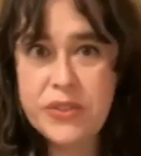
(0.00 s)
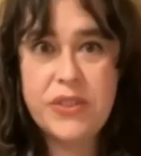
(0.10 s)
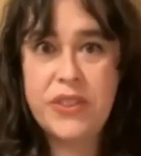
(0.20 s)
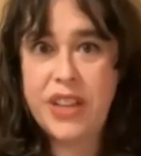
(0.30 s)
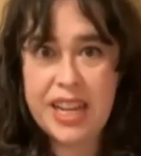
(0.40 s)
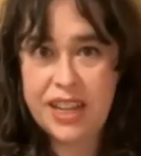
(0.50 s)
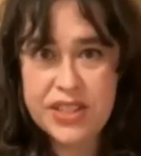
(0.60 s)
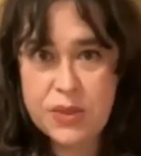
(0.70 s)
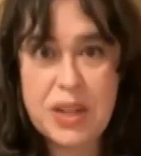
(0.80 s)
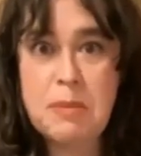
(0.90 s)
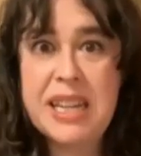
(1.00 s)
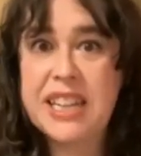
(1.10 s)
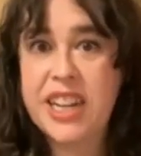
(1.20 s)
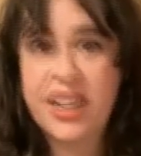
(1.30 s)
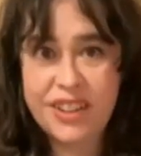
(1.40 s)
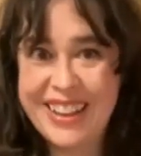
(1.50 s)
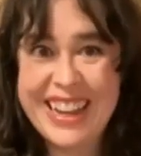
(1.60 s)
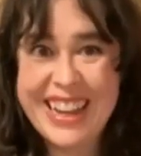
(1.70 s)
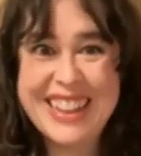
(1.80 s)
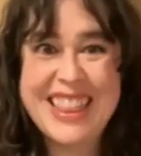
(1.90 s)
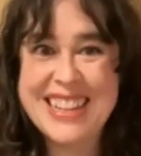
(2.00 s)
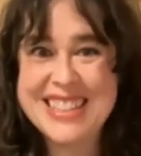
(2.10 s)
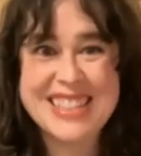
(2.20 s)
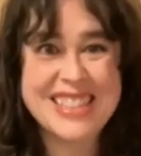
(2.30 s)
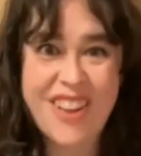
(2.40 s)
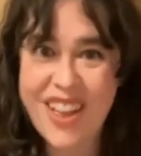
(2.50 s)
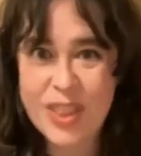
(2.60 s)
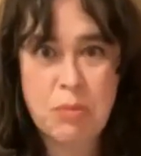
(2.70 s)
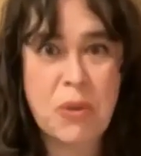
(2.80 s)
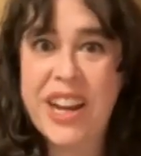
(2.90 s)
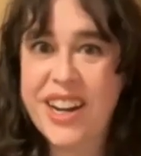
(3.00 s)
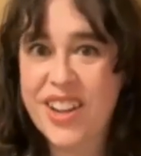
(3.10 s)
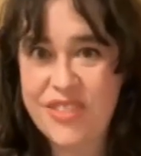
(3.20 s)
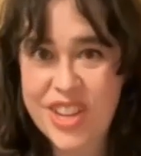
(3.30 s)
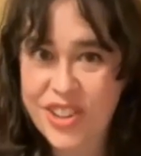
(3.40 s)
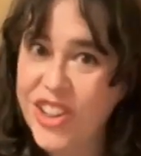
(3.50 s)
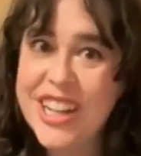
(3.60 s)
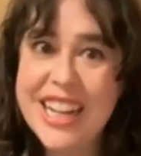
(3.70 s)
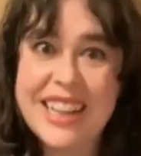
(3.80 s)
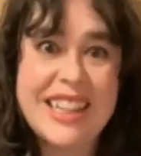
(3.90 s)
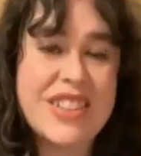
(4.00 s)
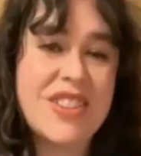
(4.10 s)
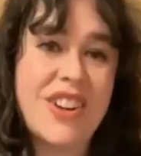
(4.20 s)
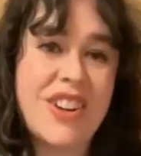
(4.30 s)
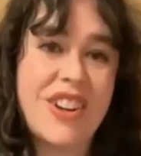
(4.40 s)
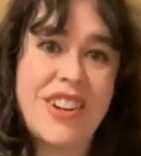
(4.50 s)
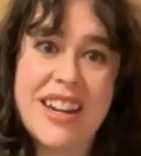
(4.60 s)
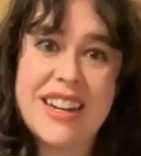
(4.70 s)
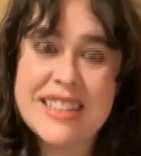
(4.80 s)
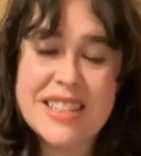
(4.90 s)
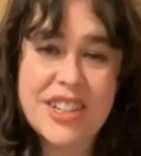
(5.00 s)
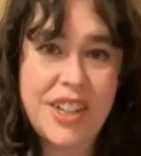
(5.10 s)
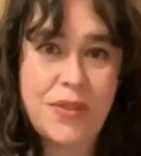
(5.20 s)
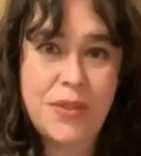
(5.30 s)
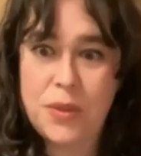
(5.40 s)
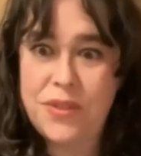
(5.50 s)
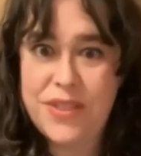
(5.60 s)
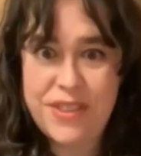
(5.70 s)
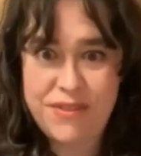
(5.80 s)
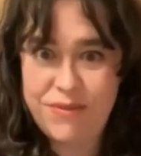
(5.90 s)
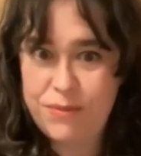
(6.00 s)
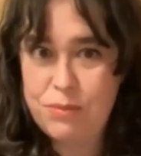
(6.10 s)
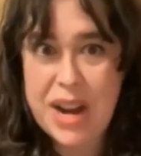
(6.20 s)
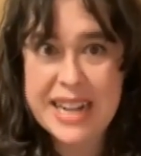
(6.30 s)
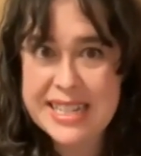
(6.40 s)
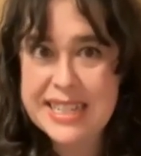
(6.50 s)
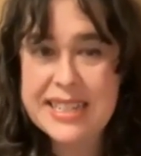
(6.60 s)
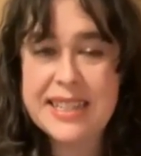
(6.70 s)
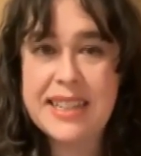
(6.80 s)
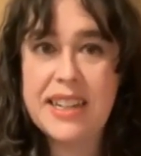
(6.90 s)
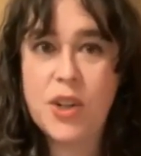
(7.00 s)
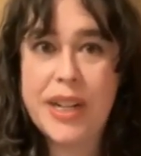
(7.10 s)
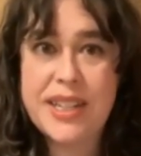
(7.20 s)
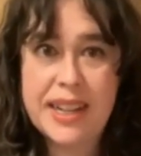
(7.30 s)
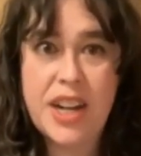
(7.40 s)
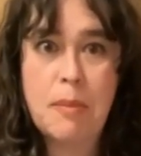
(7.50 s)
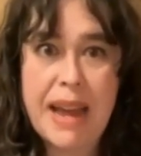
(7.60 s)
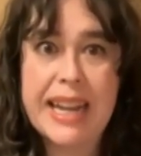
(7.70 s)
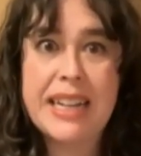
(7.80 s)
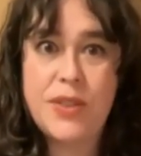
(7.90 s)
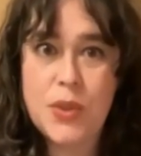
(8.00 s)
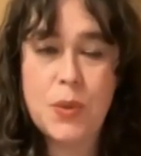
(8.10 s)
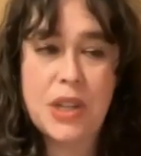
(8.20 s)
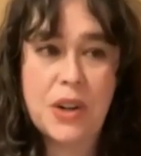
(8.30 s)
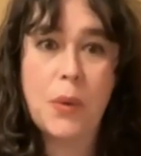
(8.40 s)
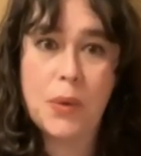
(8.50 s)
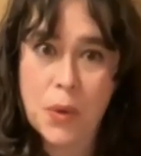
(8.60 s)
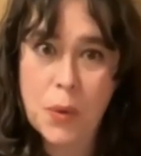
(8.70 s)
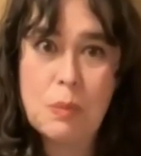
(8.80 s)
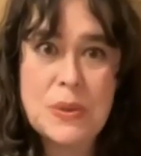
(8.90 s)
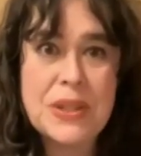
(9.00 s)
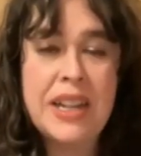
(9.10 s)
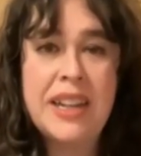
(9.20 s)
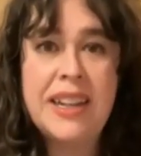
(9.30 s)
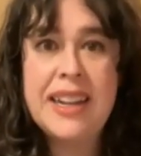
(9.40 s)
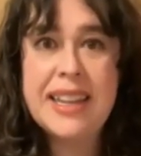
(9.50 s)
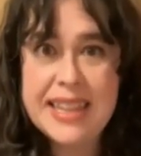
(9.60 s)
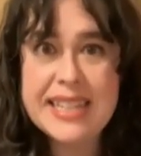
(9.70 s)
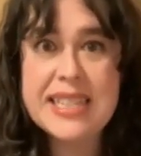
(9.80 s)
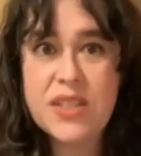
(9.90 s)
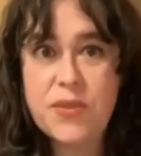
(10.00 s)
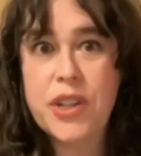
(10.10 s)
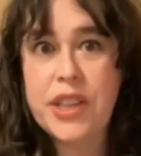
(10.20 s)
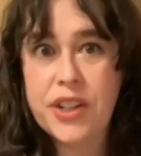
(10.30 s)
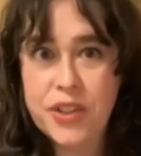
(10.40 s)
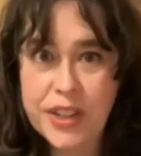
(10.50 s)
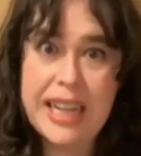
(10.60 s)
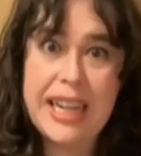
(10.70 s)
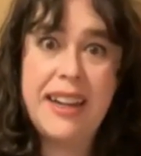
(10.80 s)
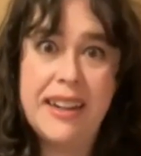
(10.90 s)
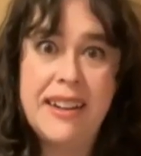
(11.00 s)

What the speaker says: Like, just want to be clear, like this is not the point of their learning. These are not necessarily food practices that they're going to carry back into their own homes. This is for their cooking